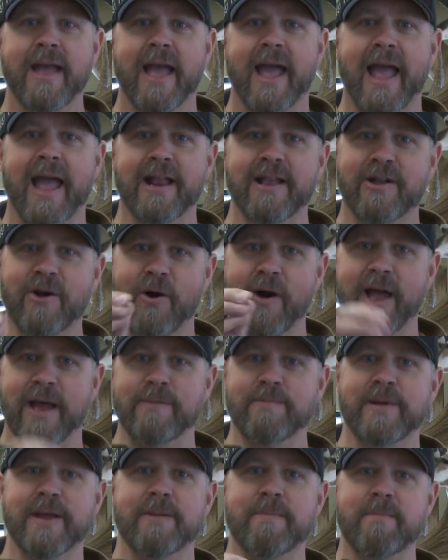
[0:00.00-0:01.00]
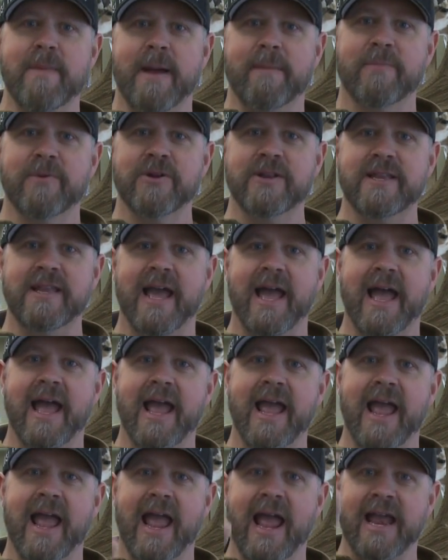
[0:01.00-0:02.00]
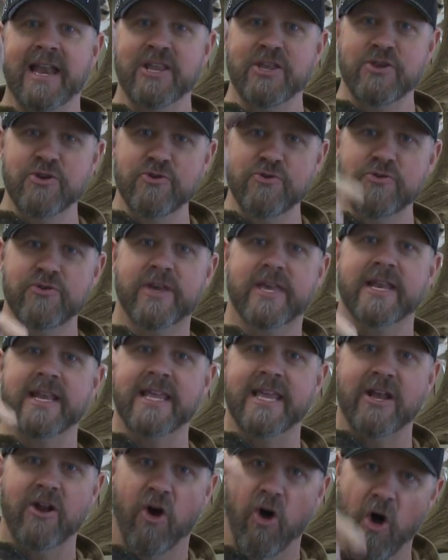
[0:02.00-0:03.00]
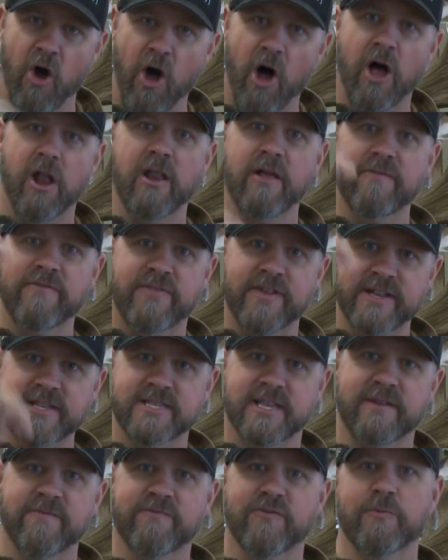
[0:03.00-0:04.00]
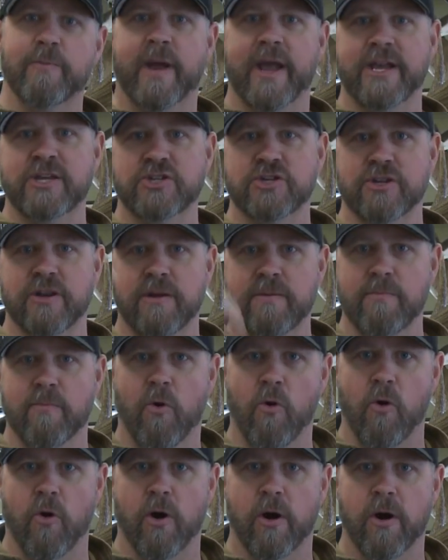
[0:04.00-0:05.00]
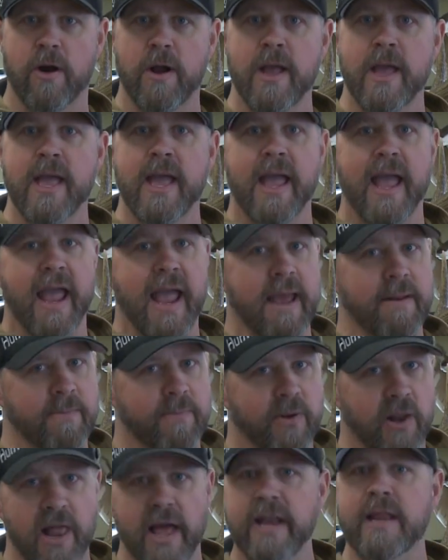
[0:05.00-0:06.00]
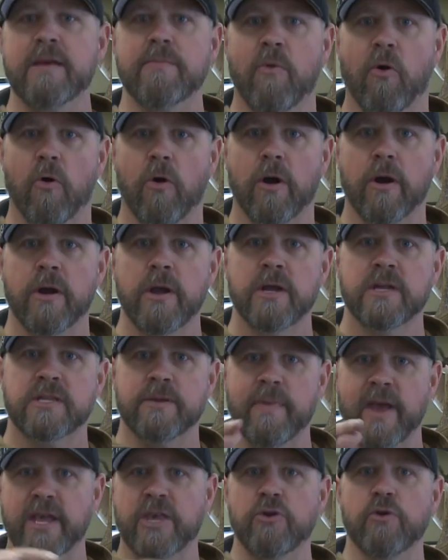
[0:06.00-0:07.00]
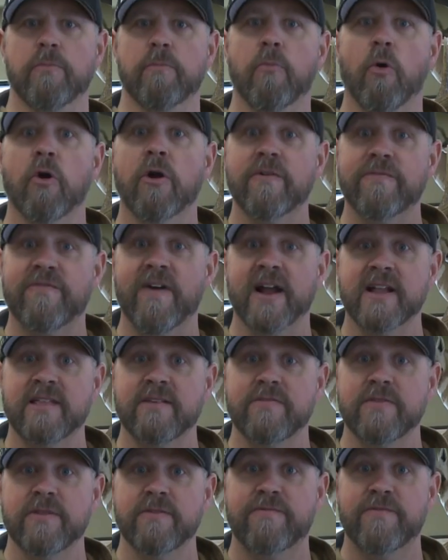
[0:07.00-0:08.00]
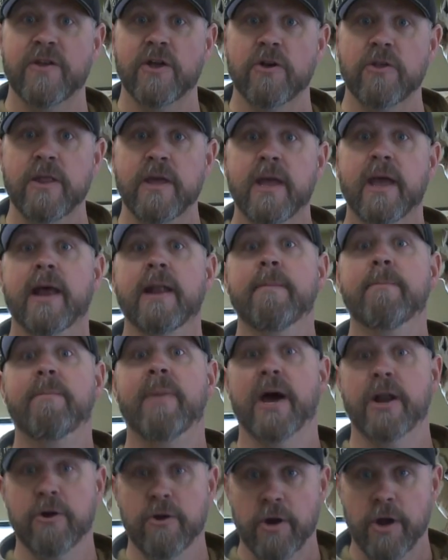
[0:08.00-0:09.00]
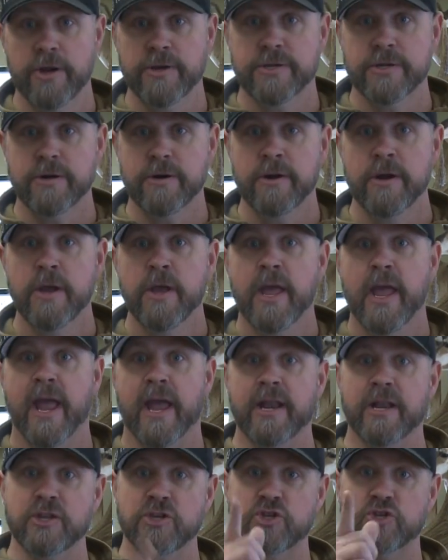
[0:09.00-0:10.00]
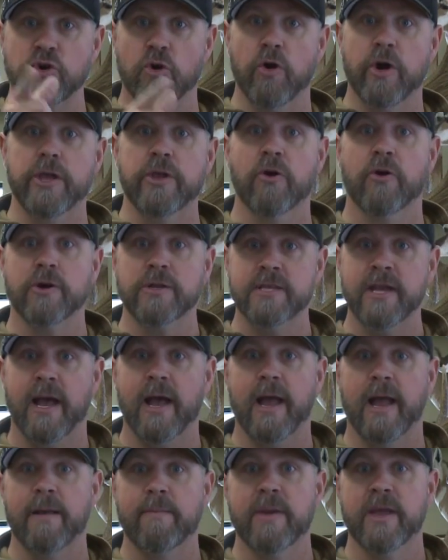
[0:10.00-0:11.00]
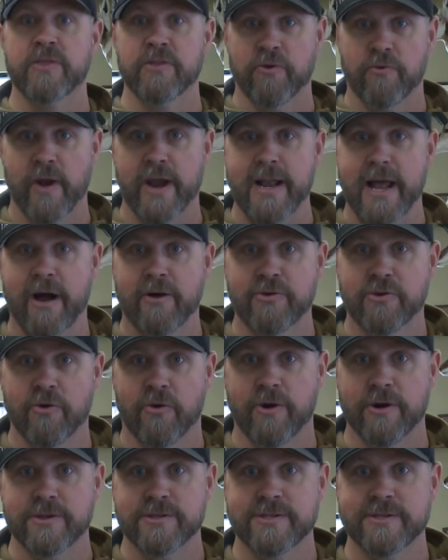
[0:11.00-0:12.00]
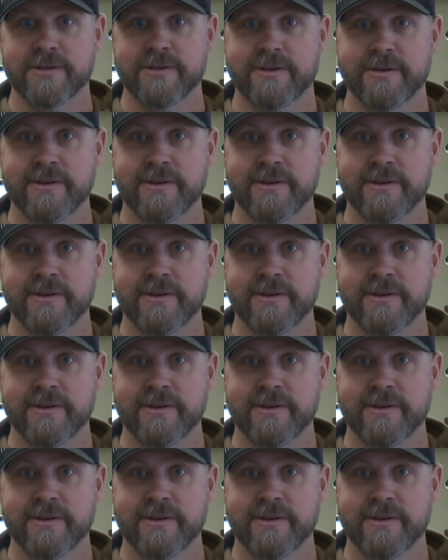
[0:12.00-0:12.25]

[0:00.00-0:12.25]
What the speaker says: and go ahead and be a member today, and you can get all of this information and more and plenty more to make you more effective in the field and a better hunter and enjoy your time in the great outdoors.